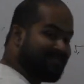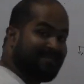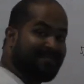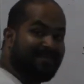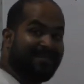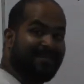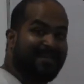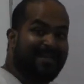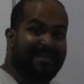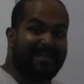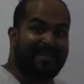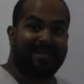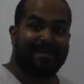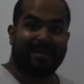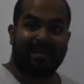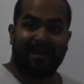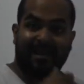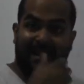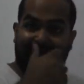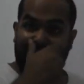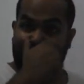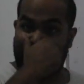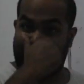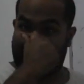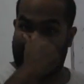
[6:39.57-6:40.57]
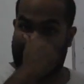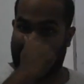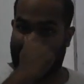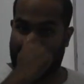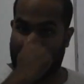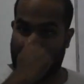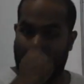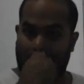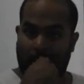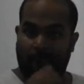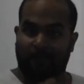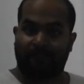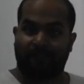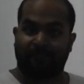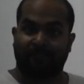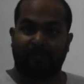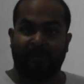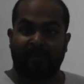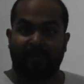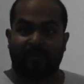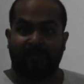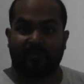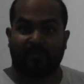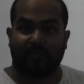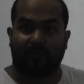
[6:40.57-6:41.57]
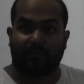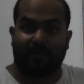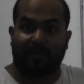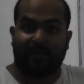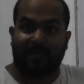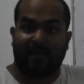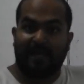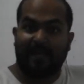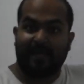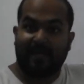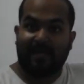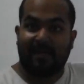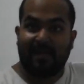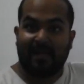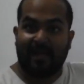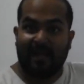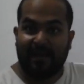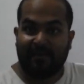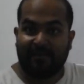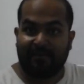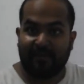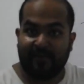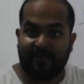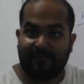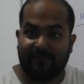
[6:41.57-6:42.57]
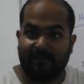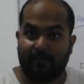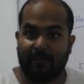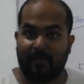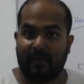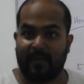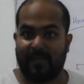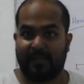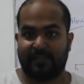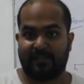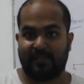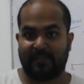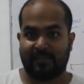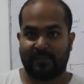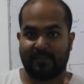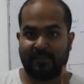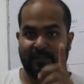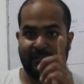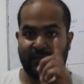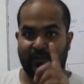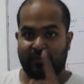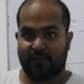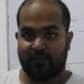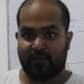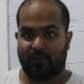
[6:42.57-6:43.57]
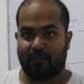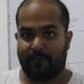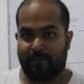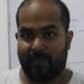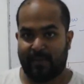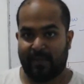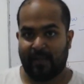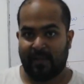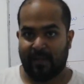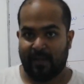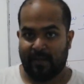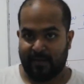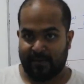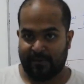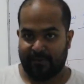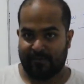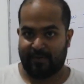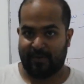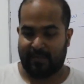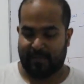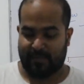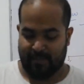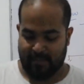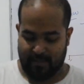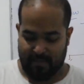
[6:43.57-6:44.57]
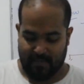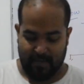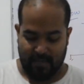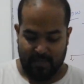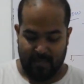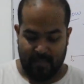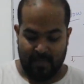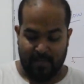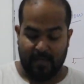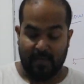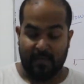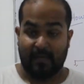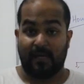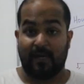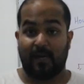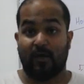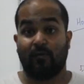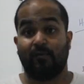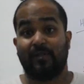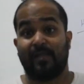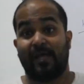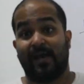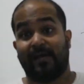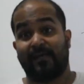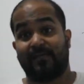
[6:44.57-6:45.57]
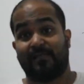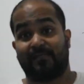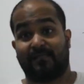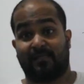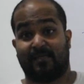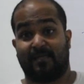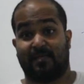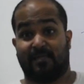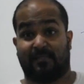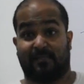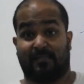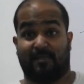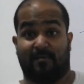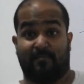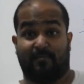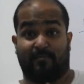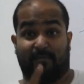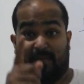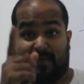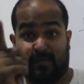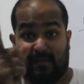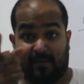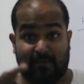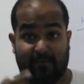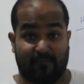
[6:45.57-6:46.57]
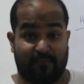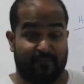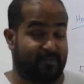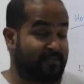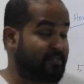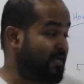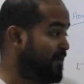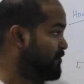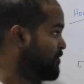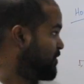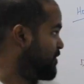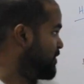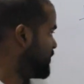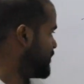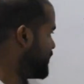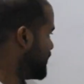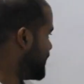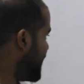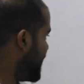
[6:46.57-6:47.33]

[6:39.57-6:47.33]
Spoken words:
a clinical AF. So clinical atrial fibrillations should be treated. Now there is something which I want to